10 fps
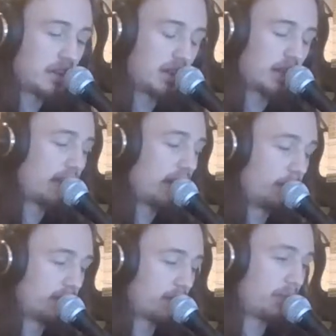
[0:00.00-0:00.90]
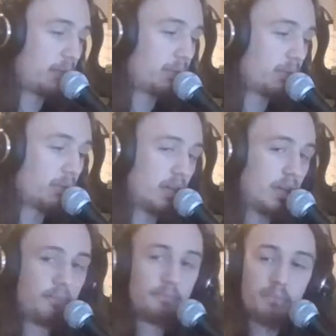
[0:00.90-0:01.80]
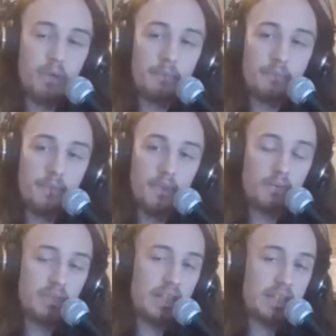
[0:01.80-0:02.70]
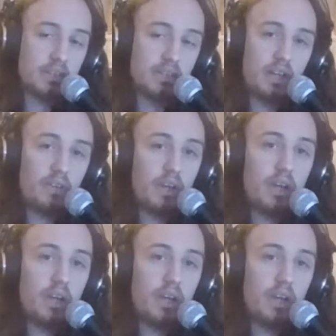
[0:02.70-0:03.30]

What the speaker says: Okay, that helps other people. But hopefully that's okay.